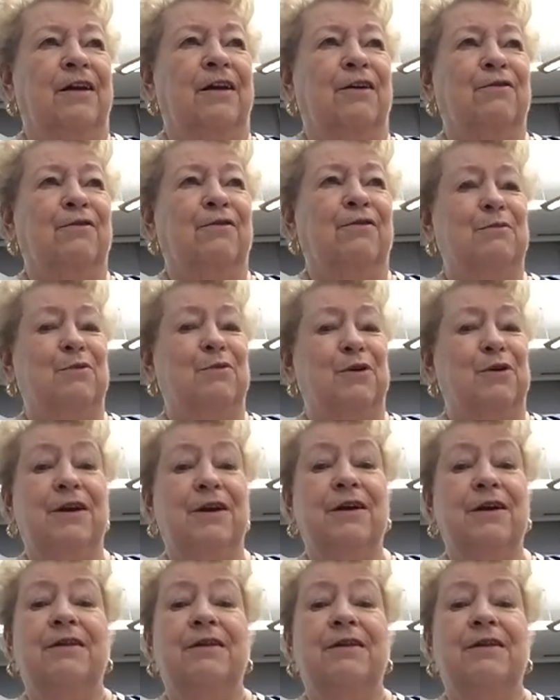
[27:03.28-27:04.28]
now I'm
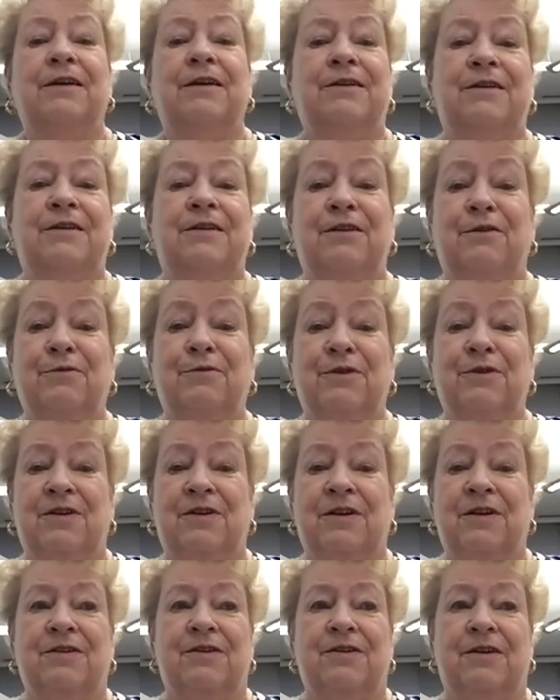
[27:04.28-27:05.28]
working on
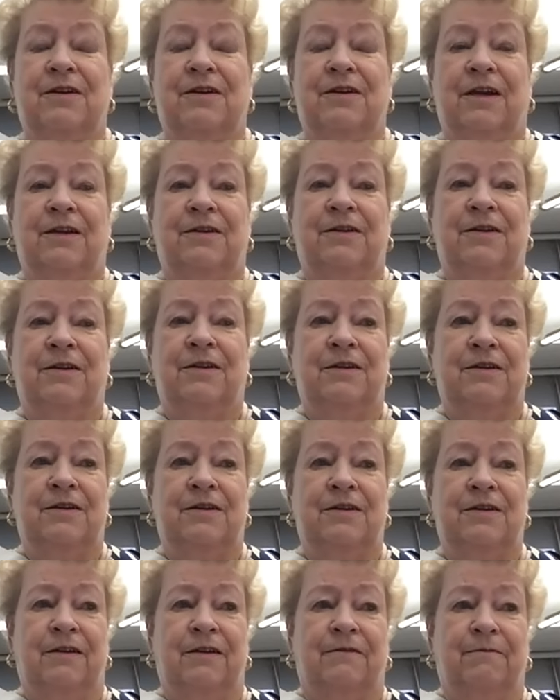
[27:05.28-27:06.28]
1906 to
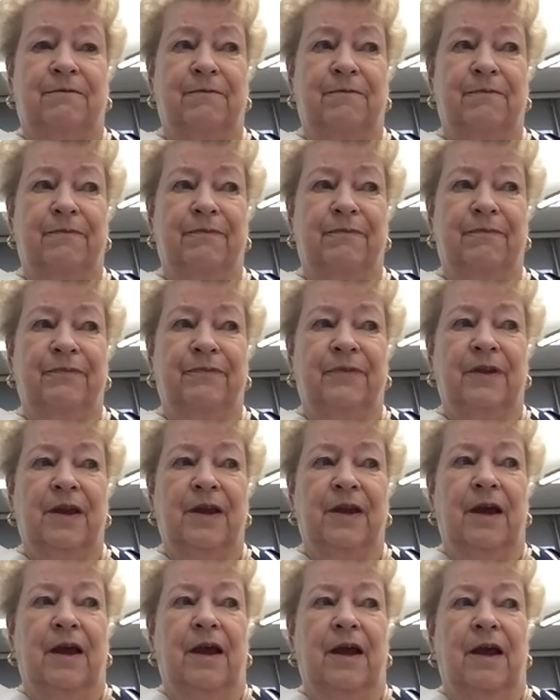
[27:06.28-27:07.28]
1910.
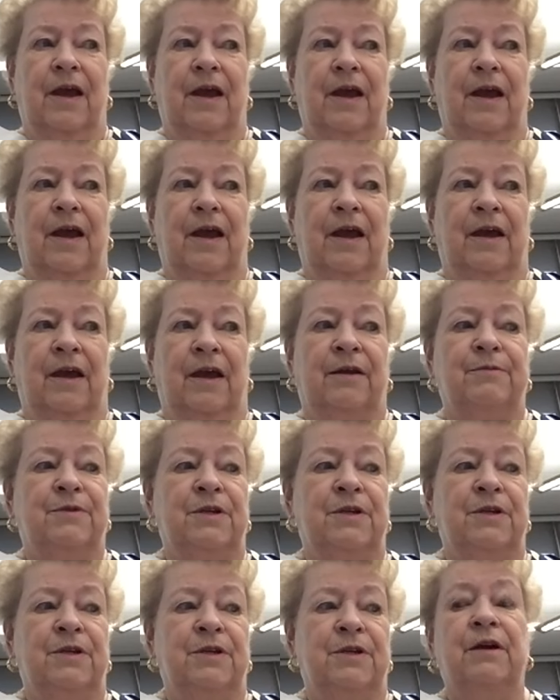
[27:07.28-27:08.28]
And I'm
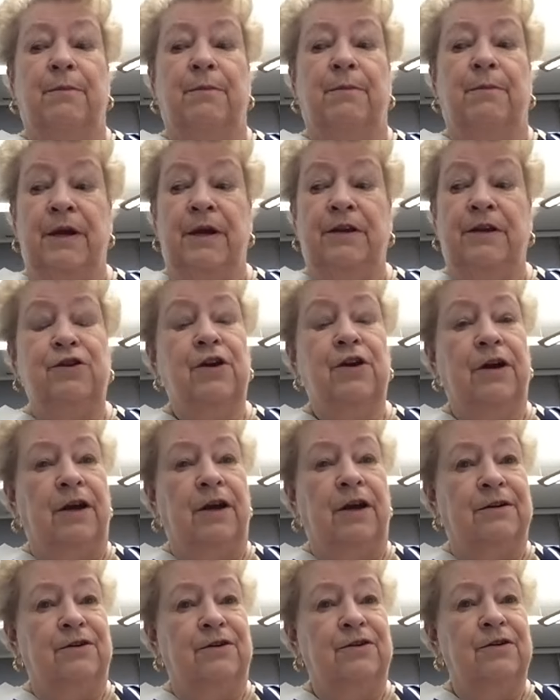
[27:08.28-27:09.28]
seeing a big
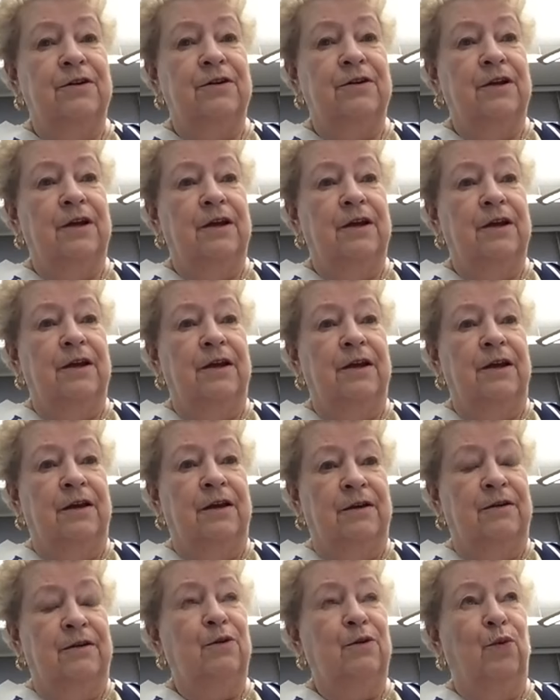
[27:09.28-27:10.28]
change
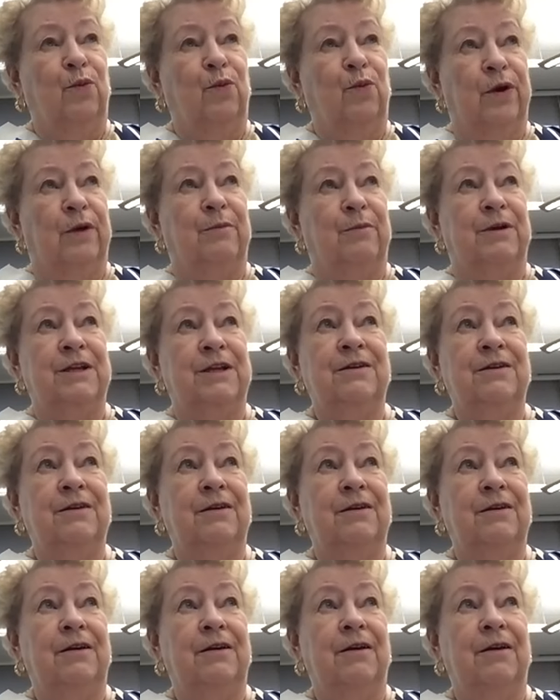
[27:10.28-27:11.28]
in women
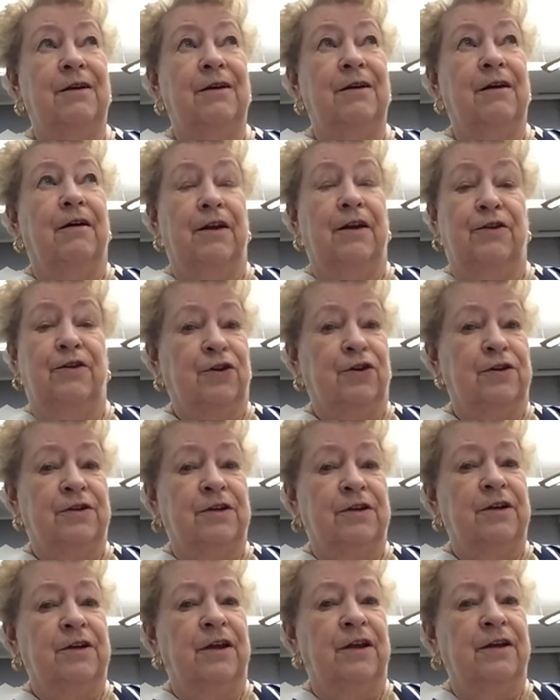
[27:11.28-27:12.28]

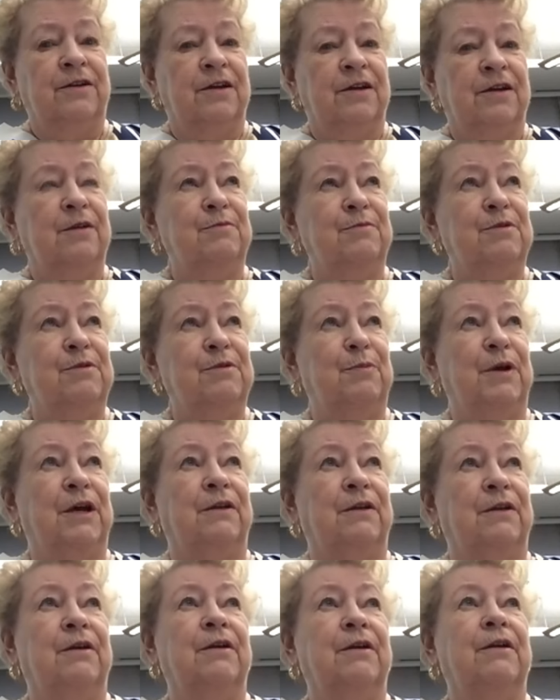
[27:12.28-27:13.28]
just in that time
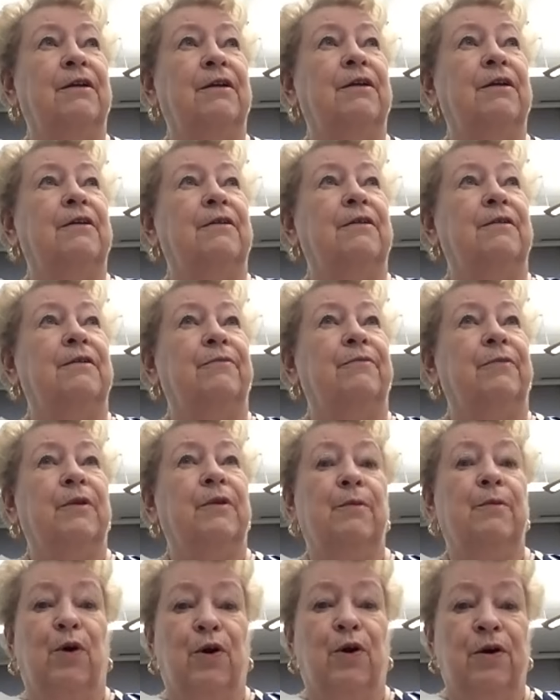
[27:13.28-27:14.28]
span.
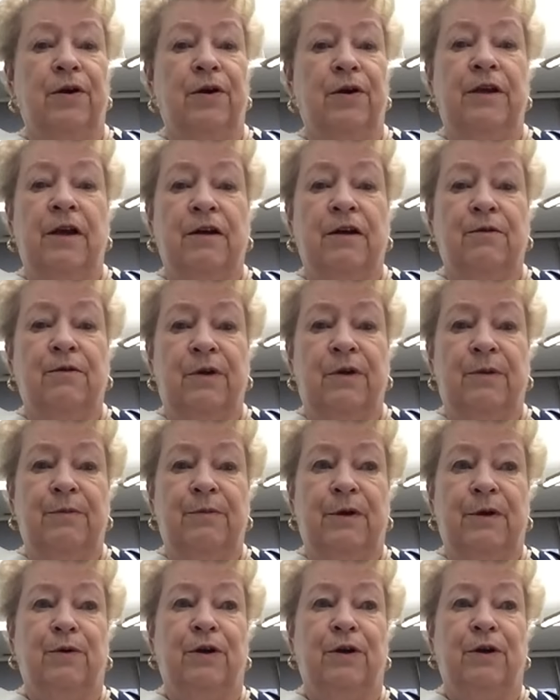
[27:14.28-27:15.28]
More young
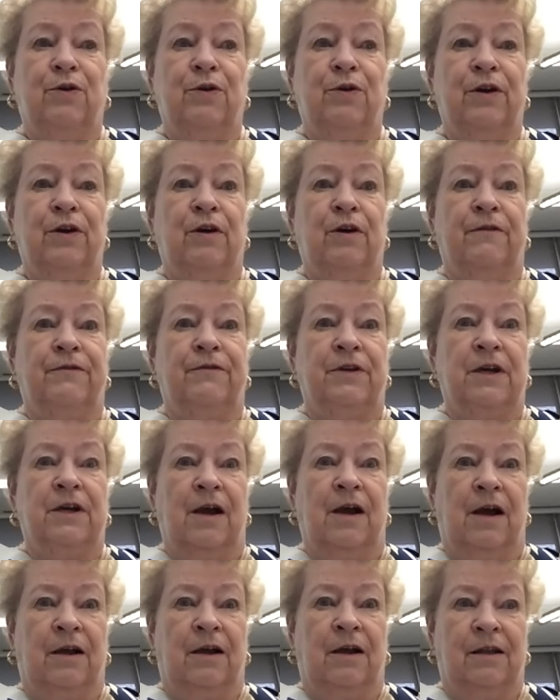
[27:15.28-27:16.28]
women were going off to
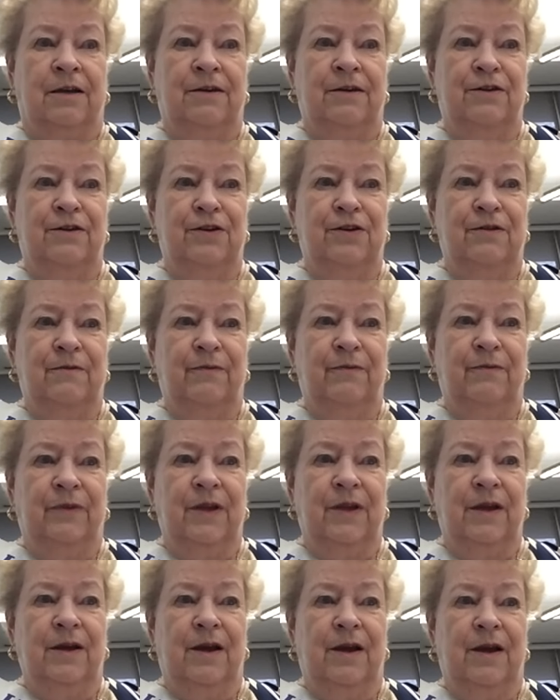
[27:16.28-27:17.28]
college,
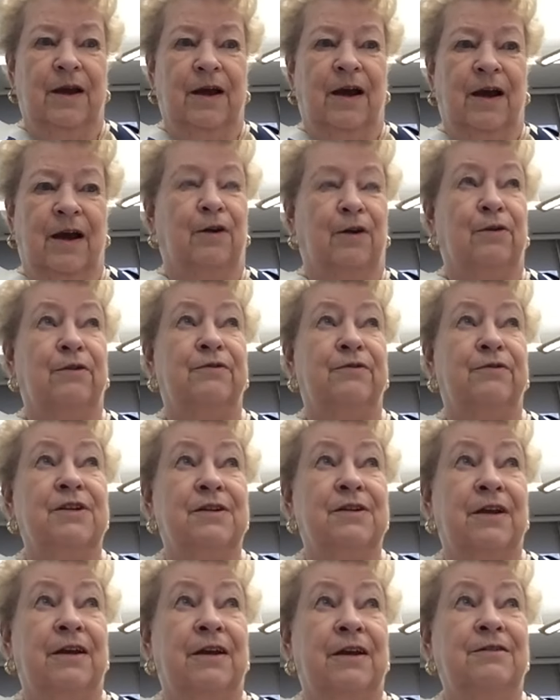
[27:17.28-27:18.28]
out of
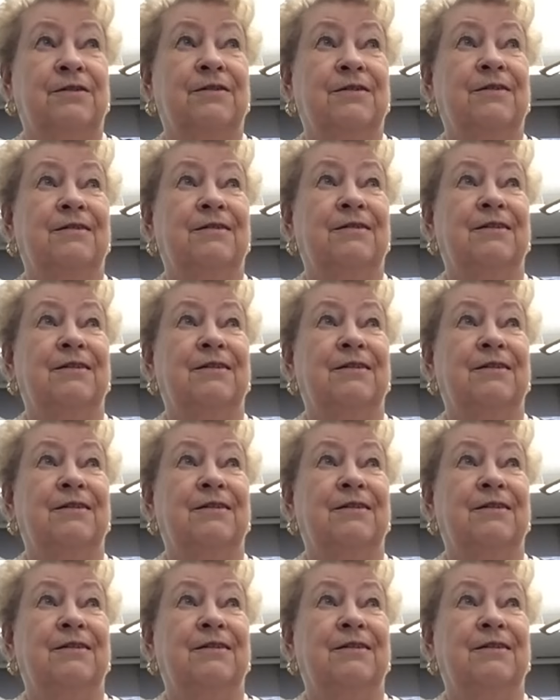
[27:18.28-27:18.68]
state.